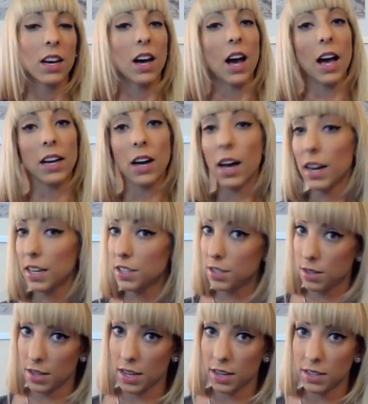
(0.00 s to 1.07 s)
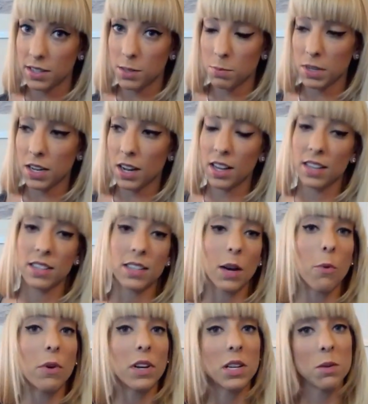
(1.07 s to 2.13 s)
I got into this because I
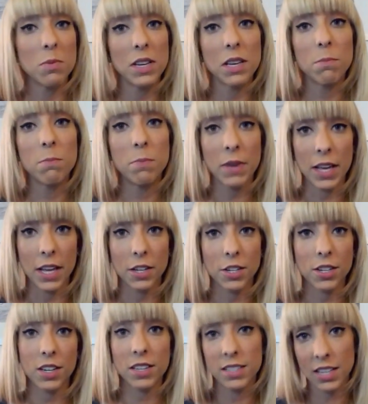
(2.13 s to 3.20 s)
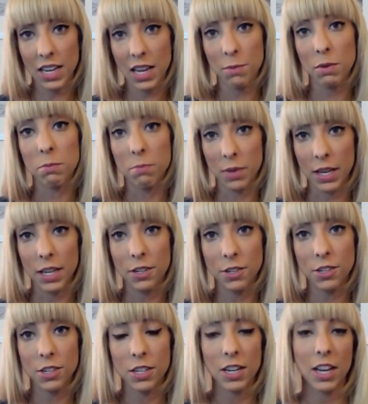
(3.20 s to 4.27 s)
wanted to be a bitch, because I am a
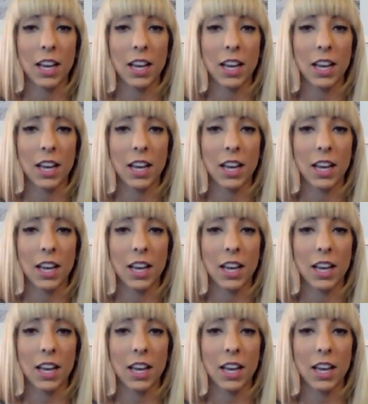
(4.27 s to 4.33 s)
bitch.